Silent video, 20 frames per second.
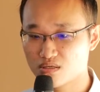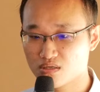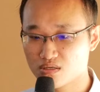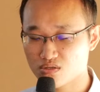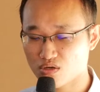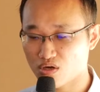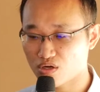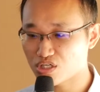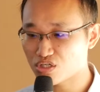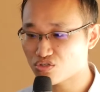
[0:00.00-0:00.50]

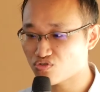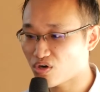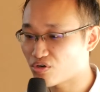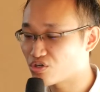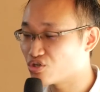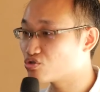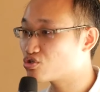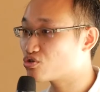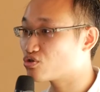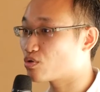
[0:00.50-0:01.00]
So I'll just run
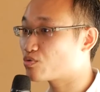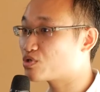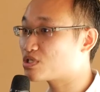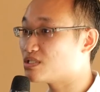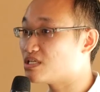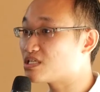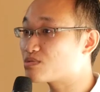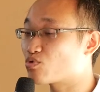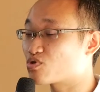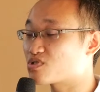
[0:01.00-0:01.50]
you through
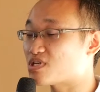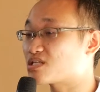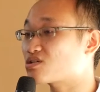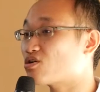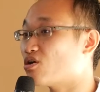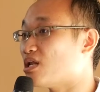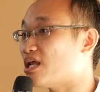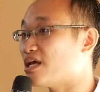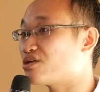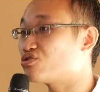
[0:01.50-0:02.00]
this process
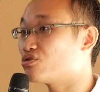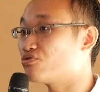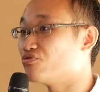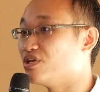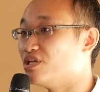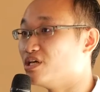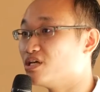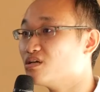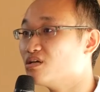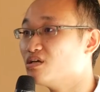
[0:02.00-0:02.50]
called lateral
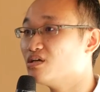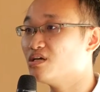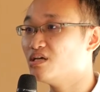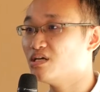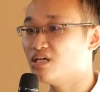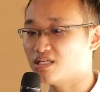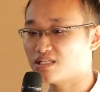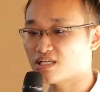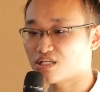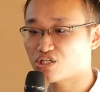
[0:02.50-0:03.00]
reading.
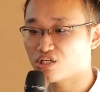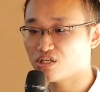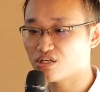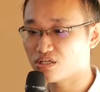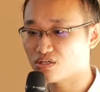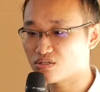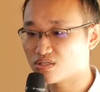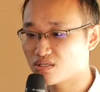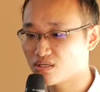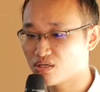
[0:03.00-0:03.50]

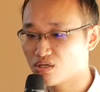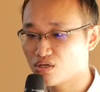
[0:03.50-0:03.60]
Essentially is